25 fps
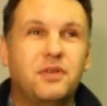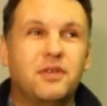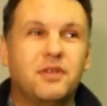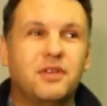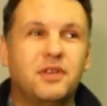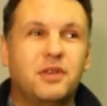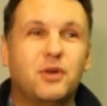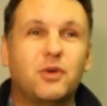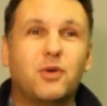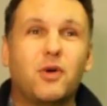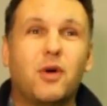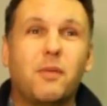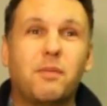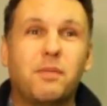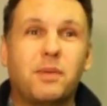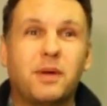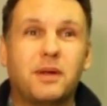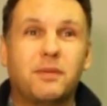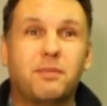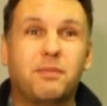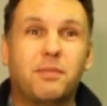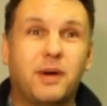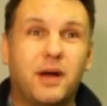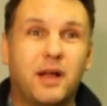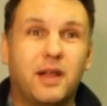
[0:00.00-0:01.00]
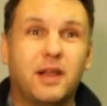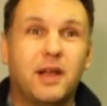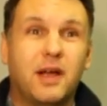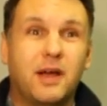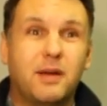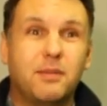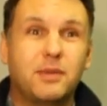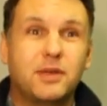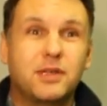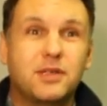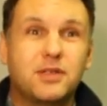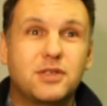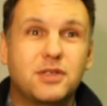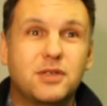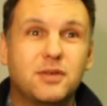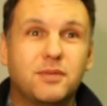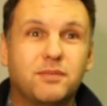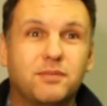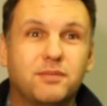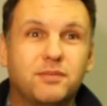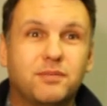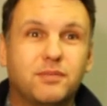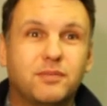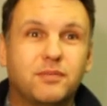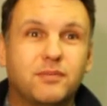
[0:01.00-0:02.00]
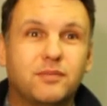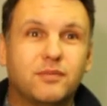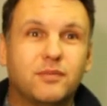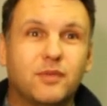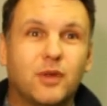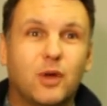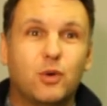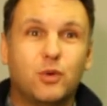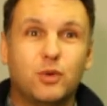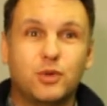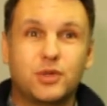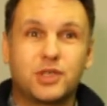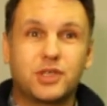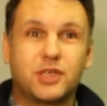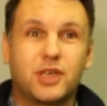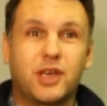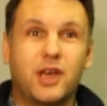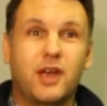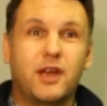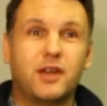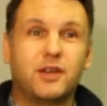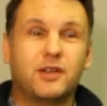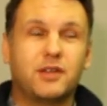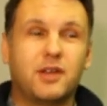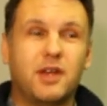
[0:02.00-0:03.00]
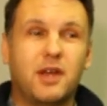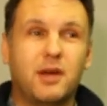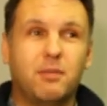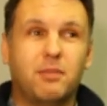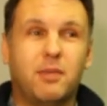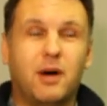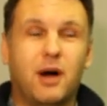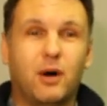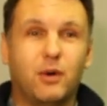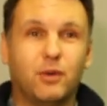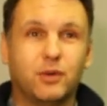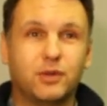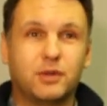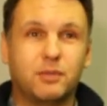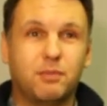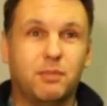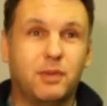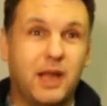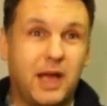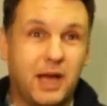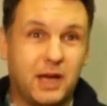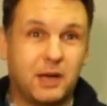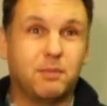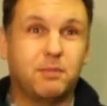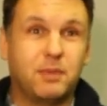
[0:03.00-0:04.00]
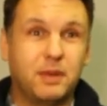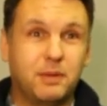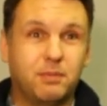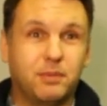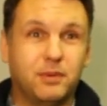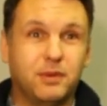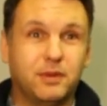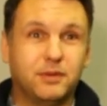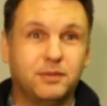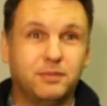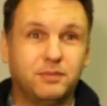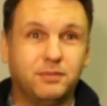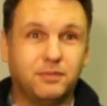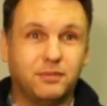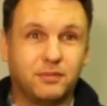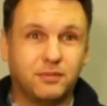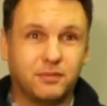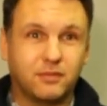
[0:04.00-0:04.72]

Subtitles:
European Parliament, who's scared about black people,